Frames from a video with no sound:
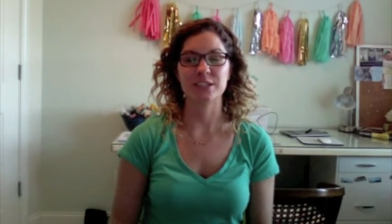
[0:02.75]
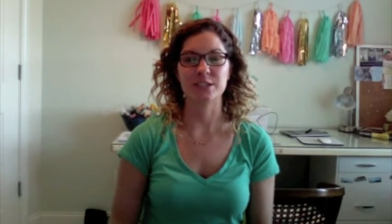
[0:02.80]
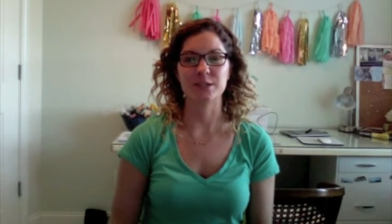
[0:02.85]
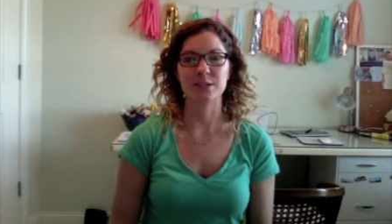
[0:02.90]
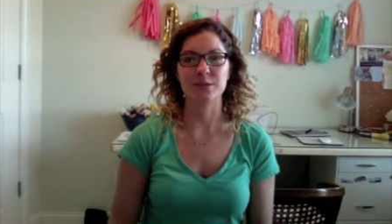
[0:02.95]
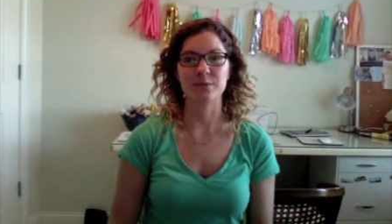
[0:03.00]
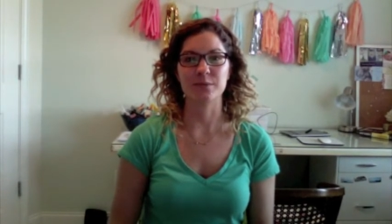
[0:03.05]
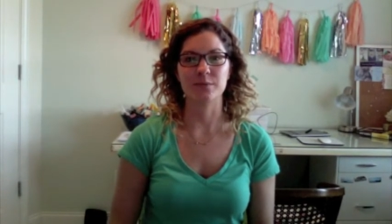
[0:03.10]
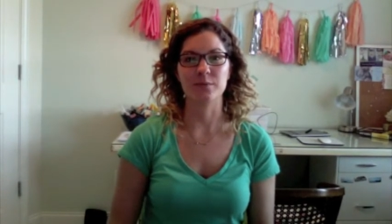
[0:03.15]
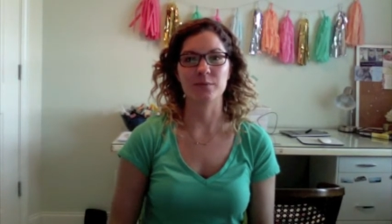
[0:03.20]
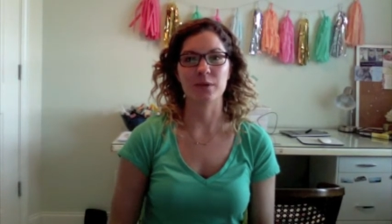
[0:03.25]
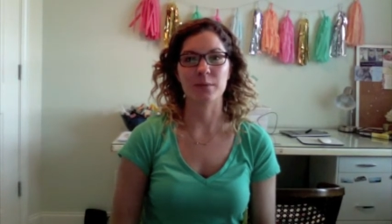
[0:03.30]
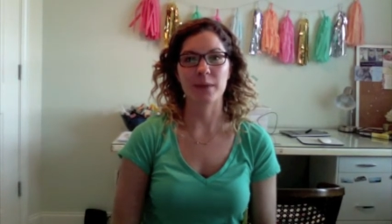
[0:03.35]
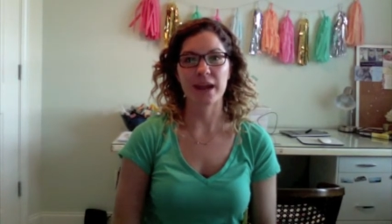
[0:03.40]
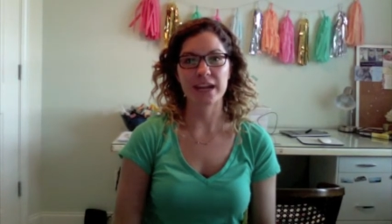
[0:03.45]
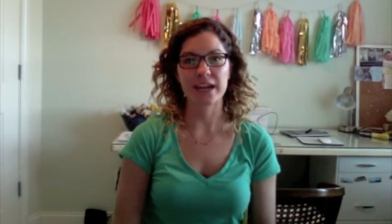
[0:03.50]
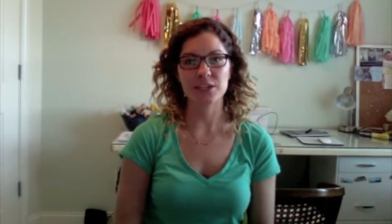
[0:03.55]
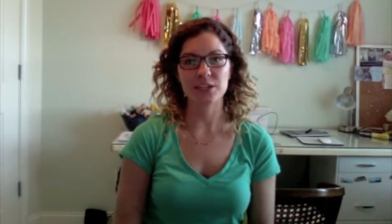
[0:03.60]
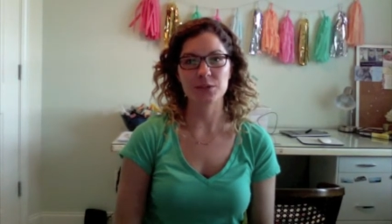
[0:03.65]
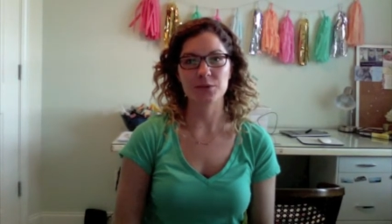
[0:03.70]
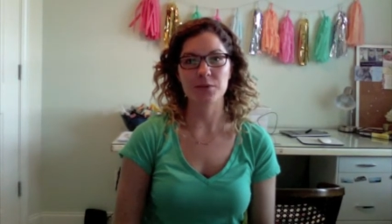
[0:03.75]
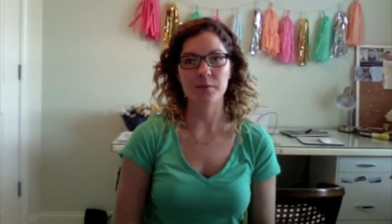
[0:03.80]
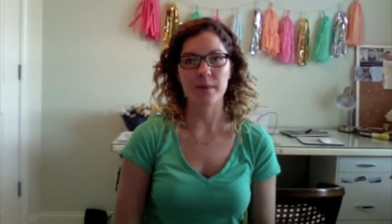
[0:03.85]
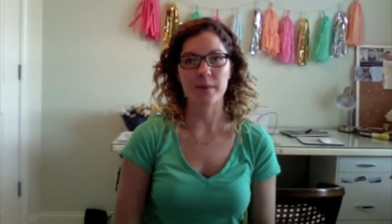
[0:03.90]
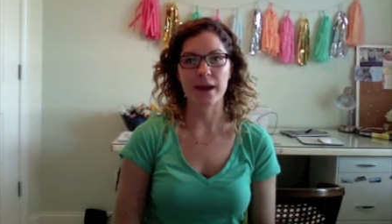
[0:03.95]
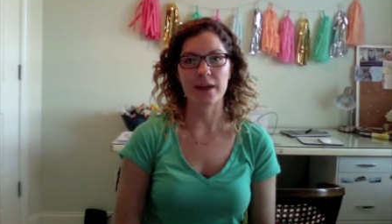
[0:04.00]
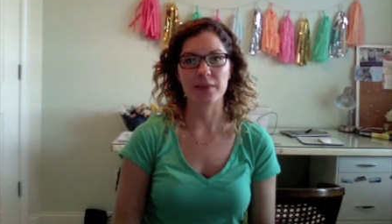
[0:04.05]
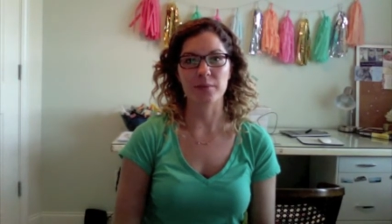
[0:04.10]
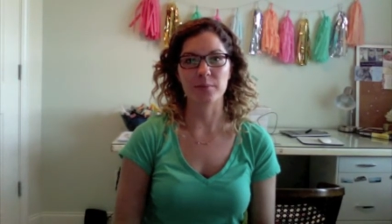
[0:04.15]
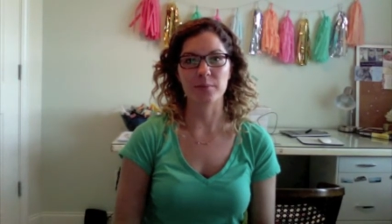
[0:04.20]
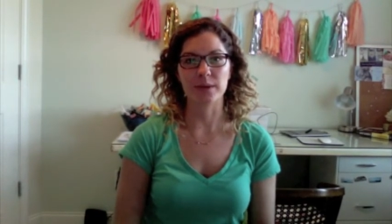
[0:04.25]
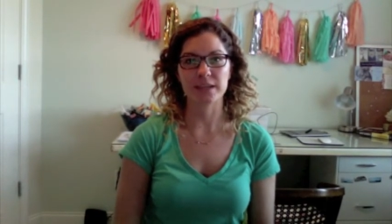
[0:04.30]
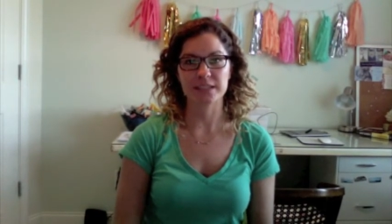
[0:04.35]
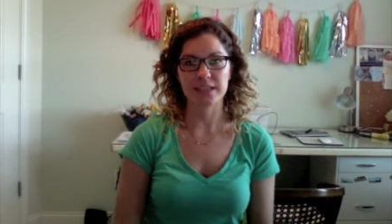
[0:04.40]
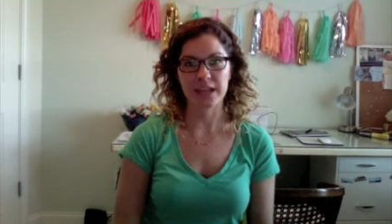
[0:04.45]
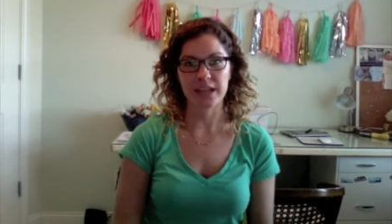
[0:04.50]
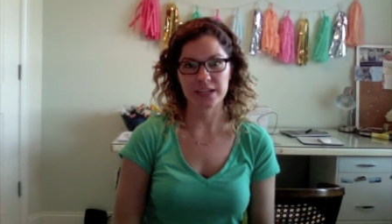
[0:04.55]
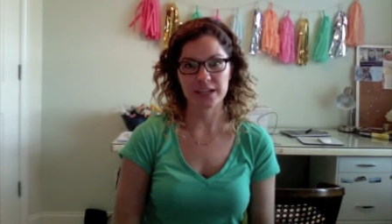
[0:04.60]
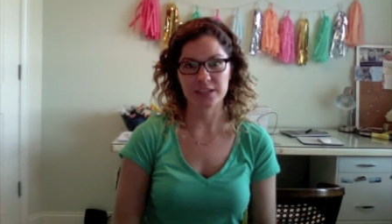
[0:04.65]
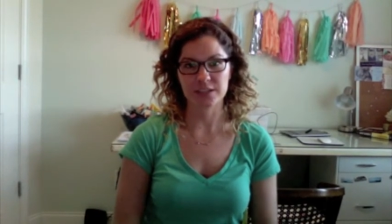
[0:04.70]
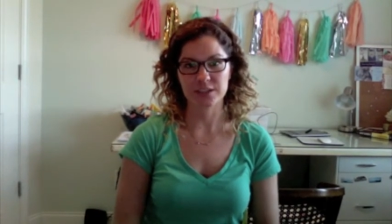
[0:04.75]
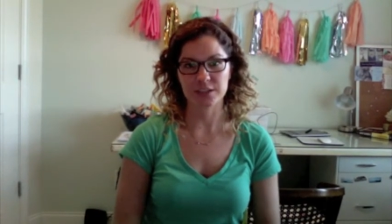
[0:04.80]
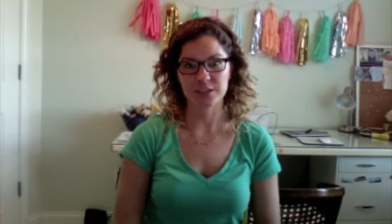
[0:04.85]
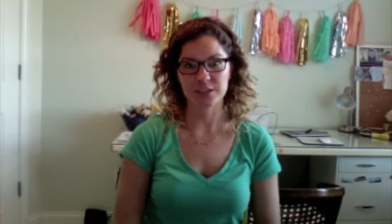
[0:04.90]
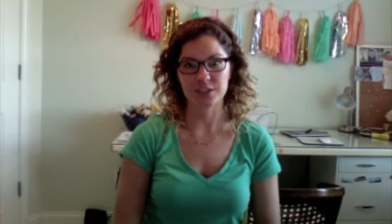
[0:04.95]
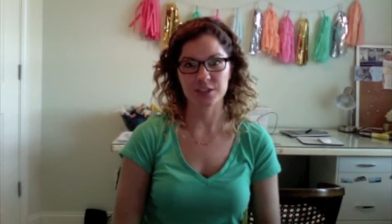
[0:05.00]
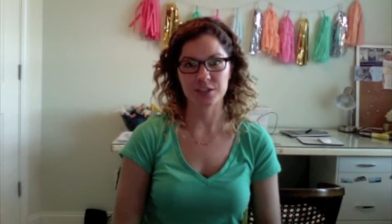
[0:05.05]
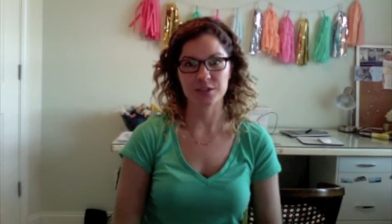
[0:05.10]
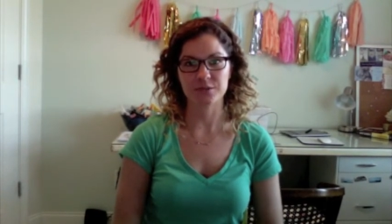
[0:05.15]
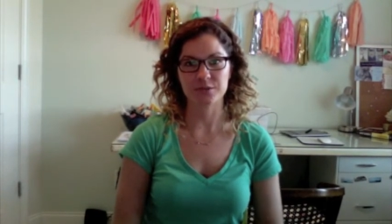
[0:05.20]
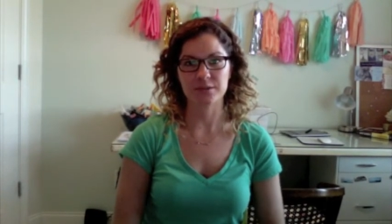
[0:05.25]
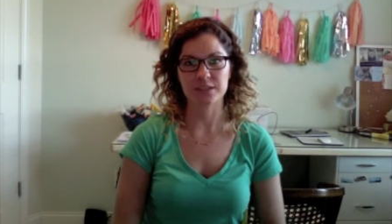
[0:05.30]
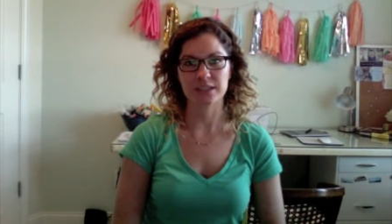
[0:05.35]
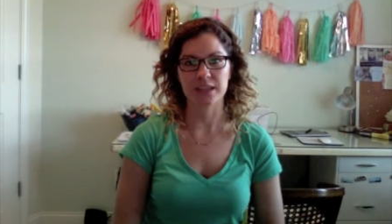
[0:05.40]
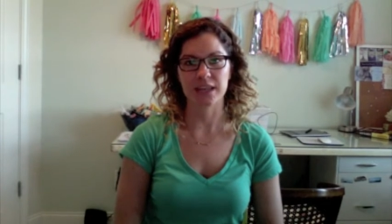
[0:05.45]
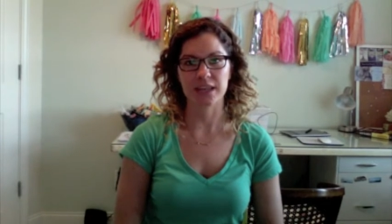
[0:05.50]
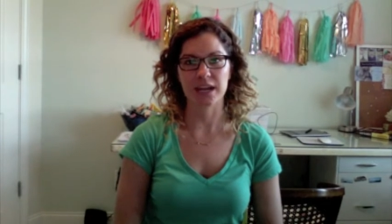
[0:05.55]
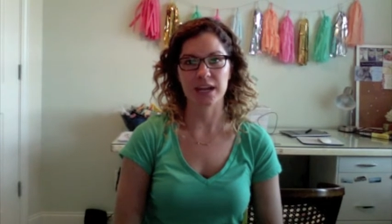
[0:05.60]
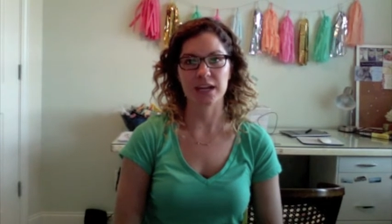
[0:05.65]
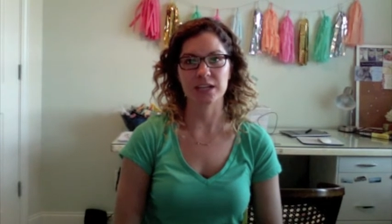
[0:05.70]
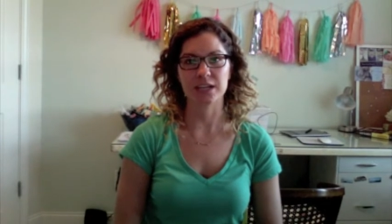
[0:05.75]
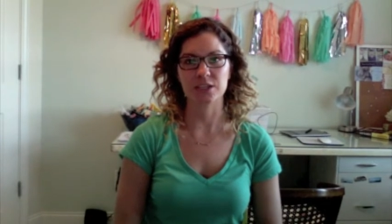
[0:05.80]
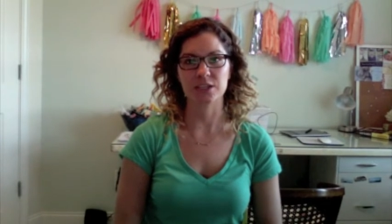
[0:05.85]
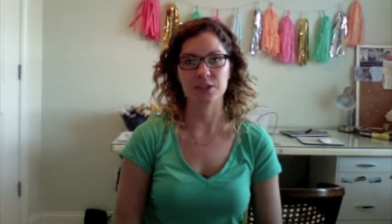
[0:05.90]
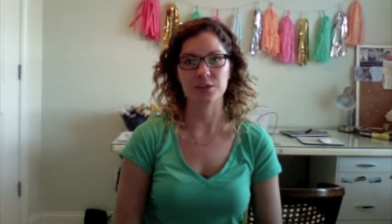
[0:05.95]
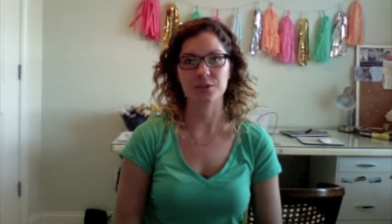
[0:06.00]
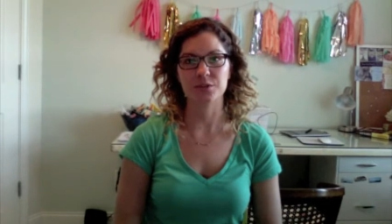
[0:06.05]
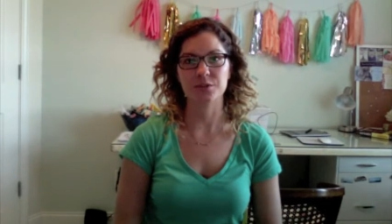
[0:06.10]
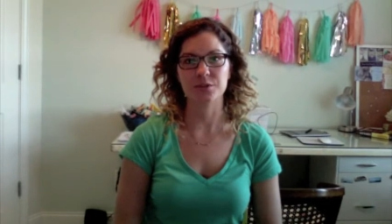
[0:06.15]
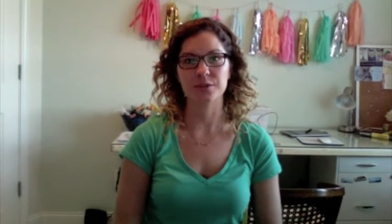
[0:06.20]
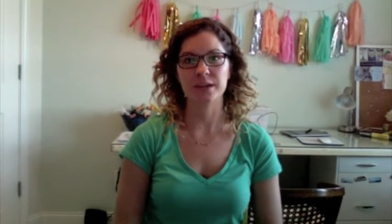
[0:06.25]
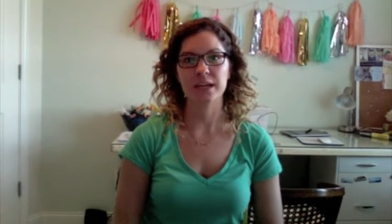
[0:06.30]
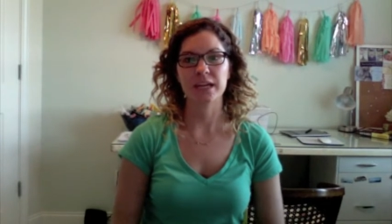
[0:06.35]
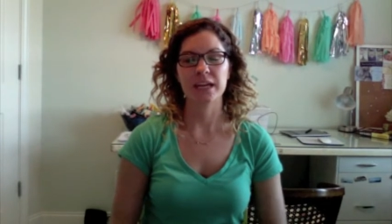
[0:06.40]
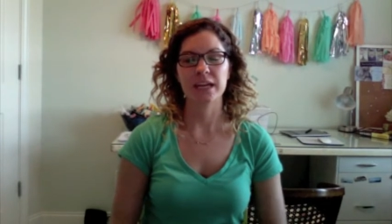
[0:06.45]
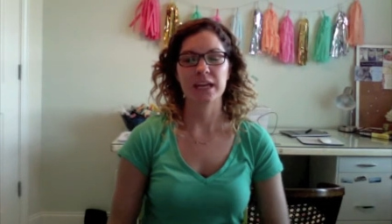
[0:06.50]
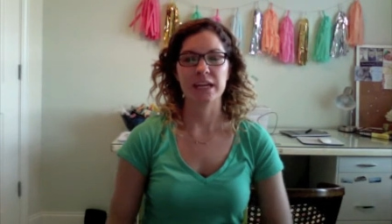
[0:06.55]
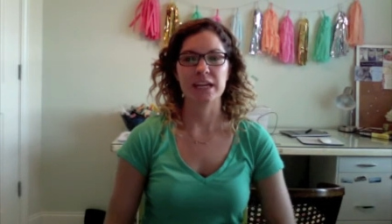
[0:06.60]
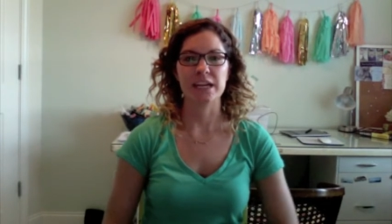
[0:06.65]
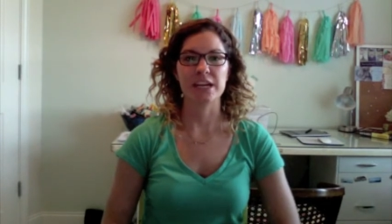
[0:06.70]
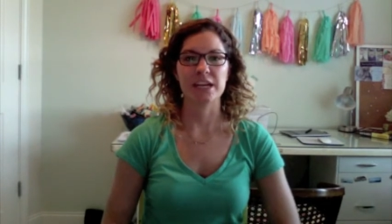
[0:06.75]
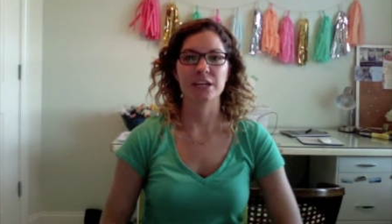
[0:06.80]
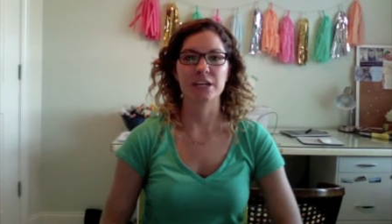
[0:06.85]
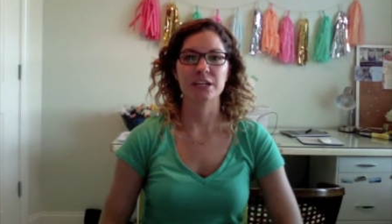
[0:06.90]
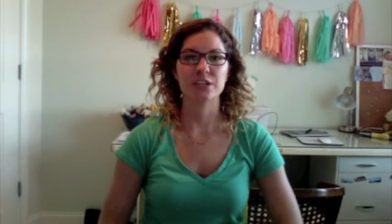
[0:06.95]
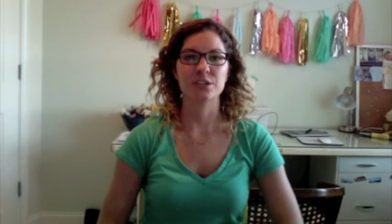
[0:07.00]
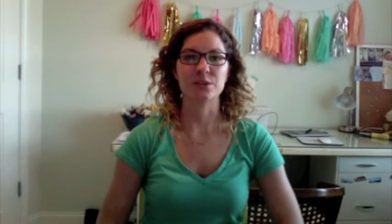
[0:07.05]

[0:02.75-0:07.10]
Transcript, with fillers: to remind you about the breast cancer shoots that I do here.